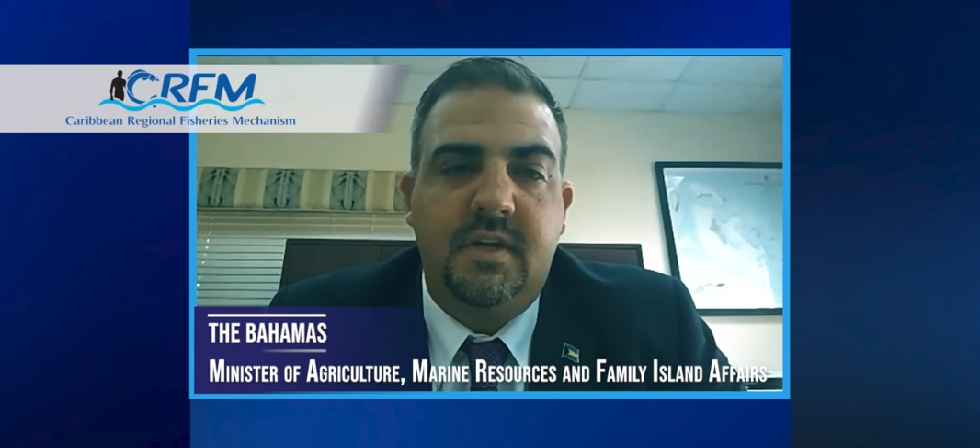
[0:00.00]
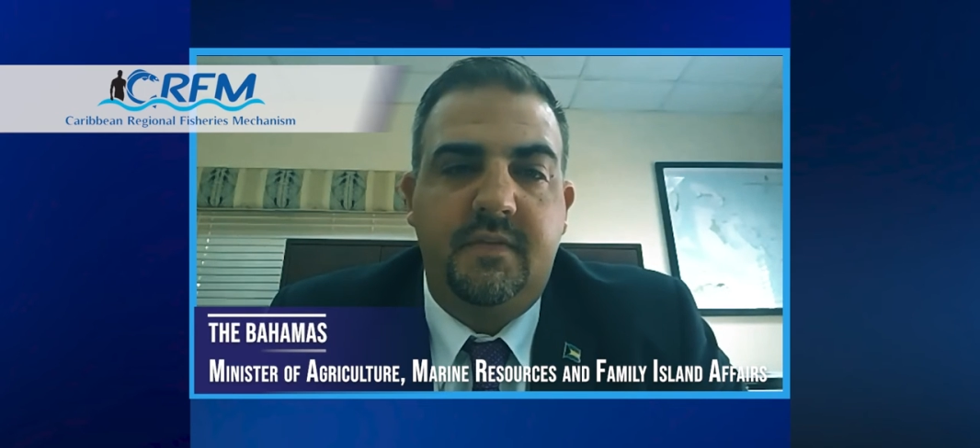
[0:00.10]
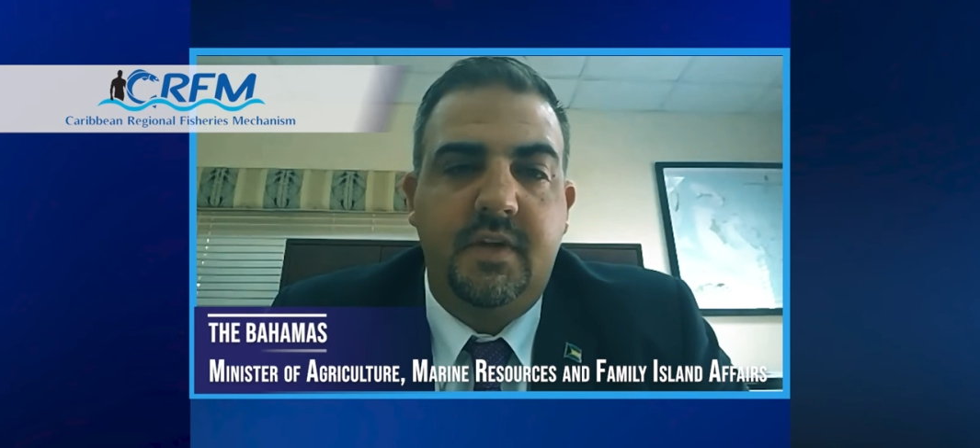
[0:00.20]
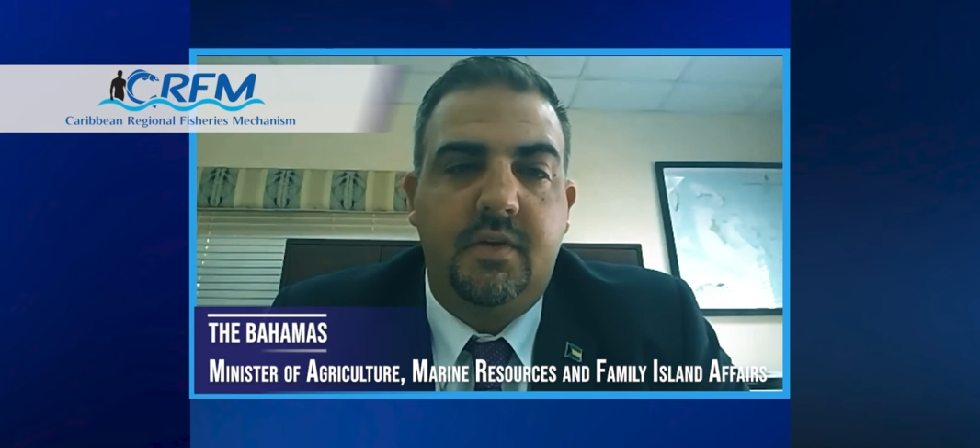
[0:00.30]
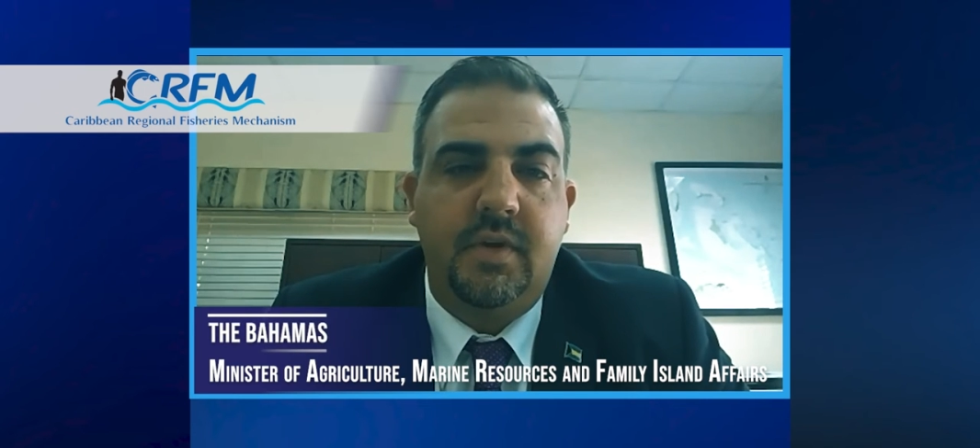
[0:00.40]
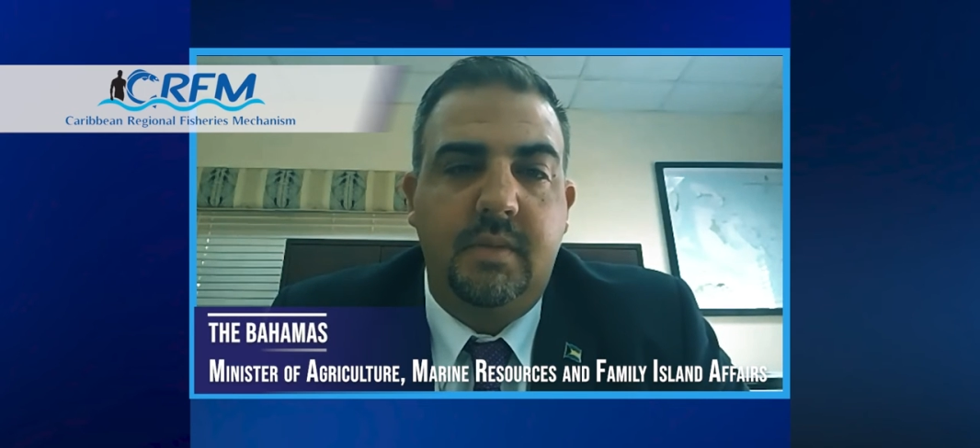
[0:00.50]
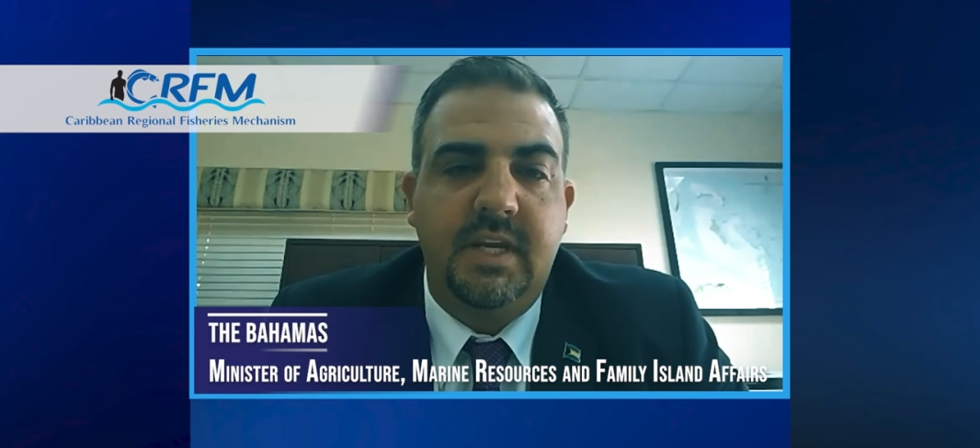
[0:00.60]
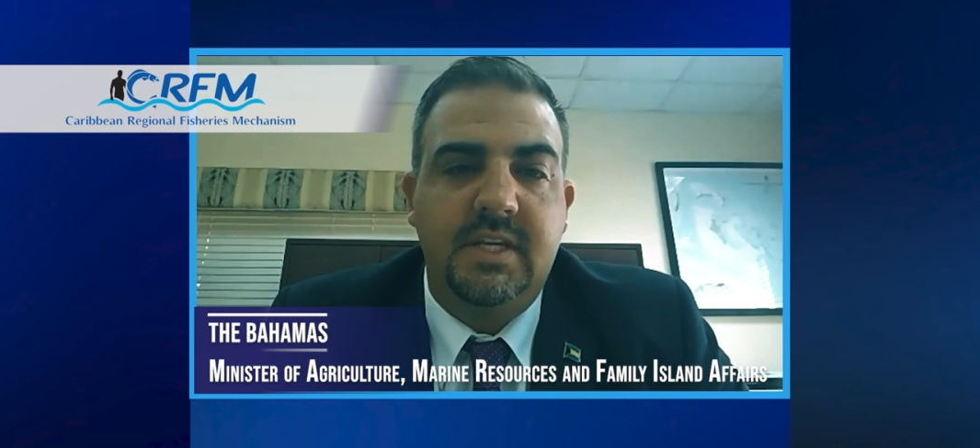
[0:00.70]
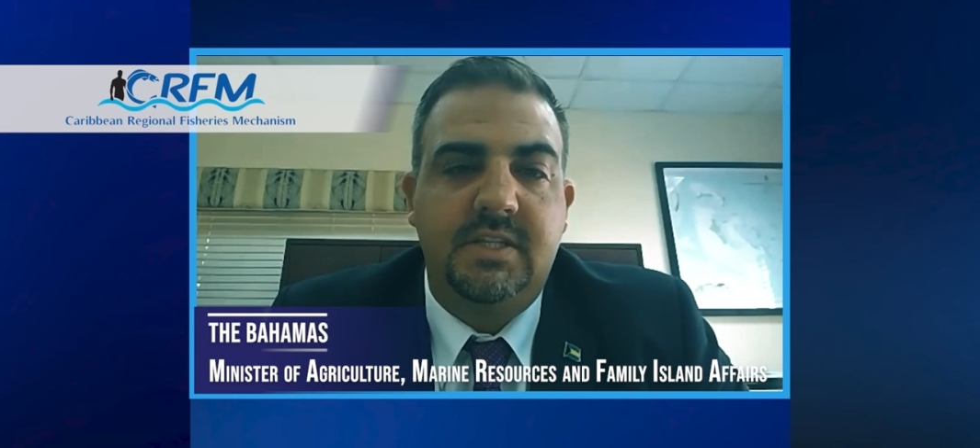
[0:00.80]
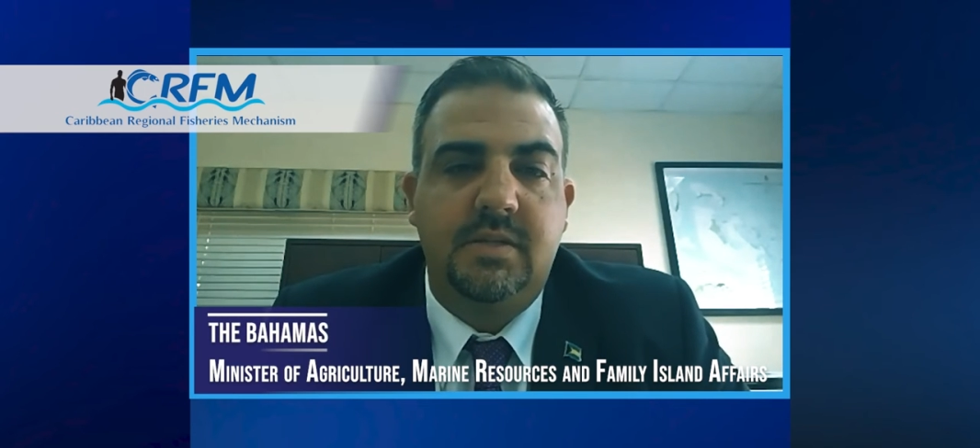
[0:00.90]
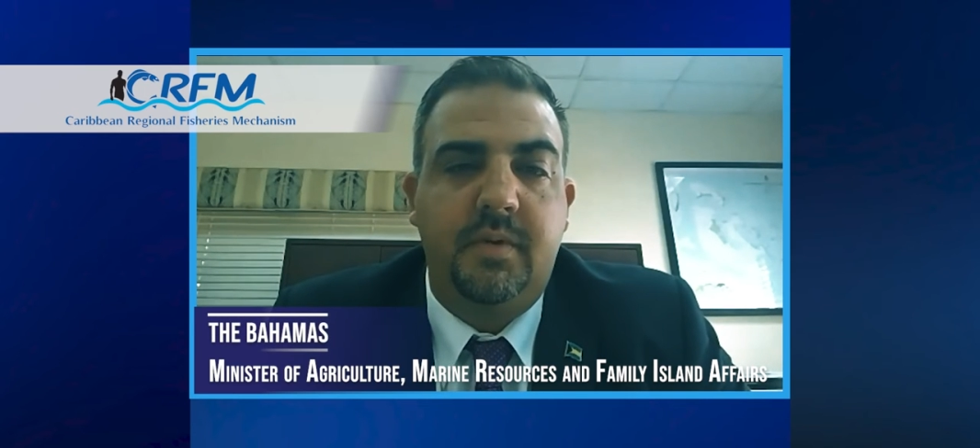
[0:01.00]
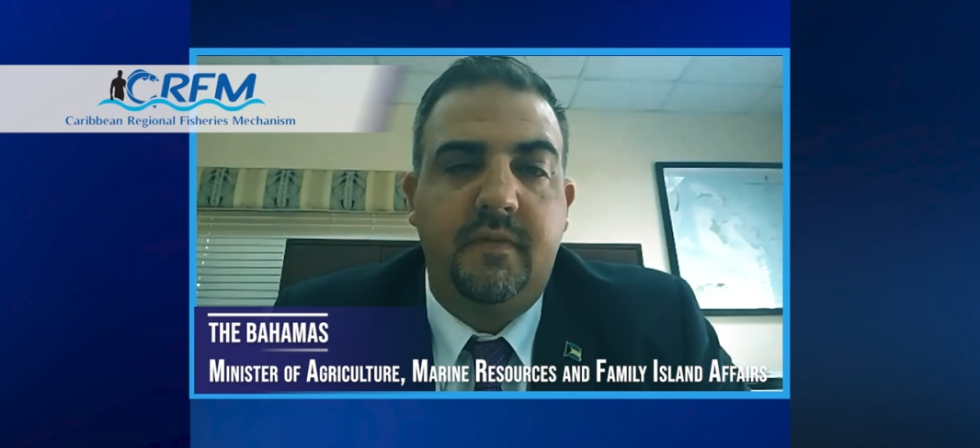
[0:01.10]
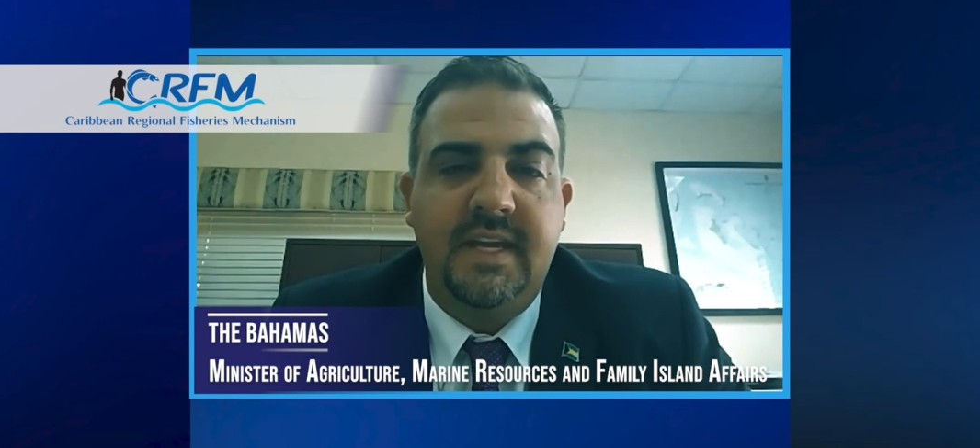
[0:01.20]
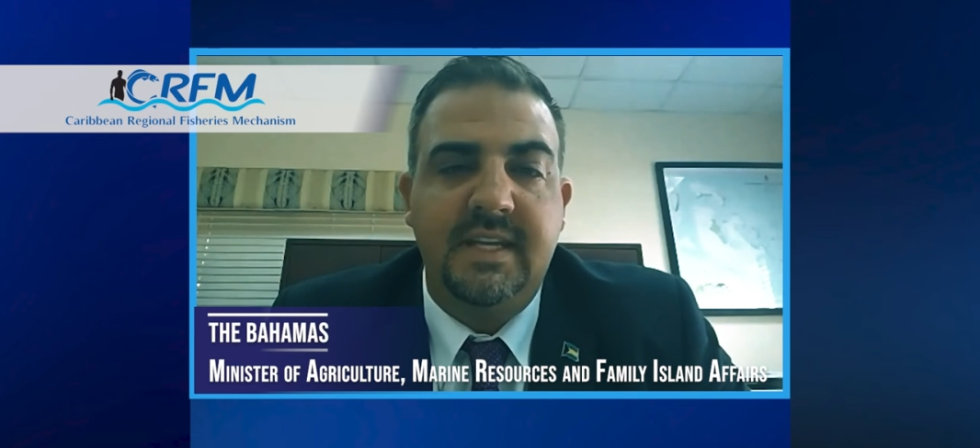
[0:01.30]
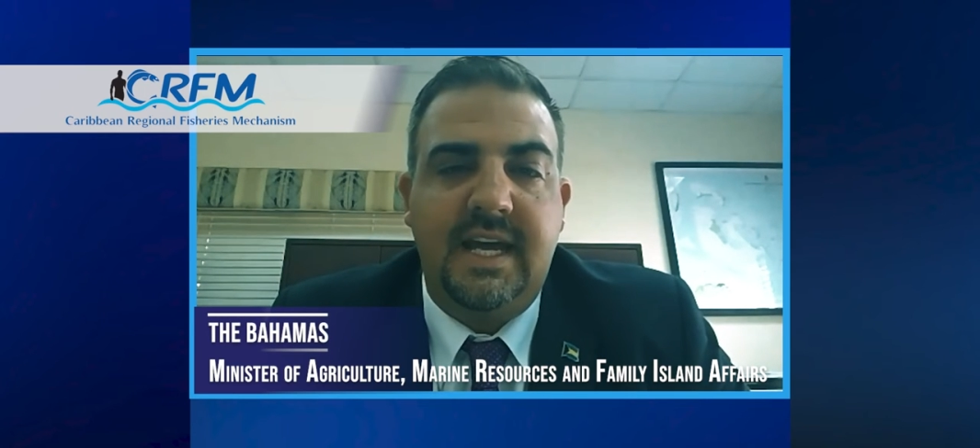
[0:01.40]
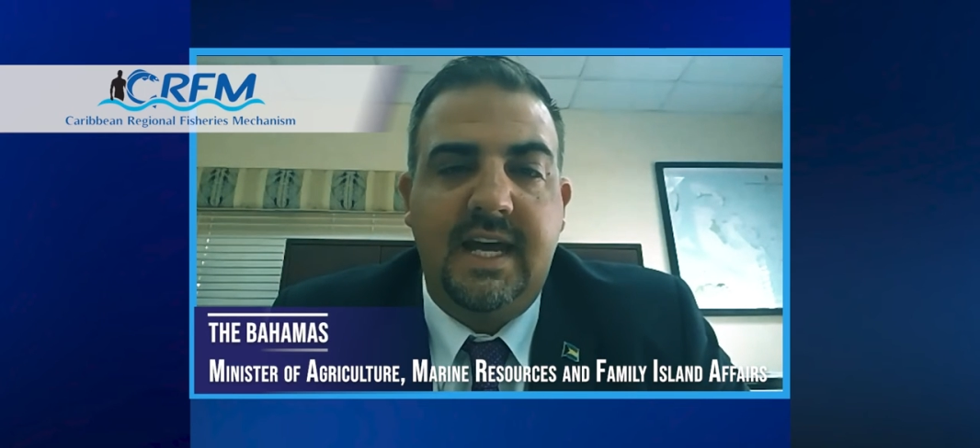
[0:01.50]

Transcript: of the agreement is to prevent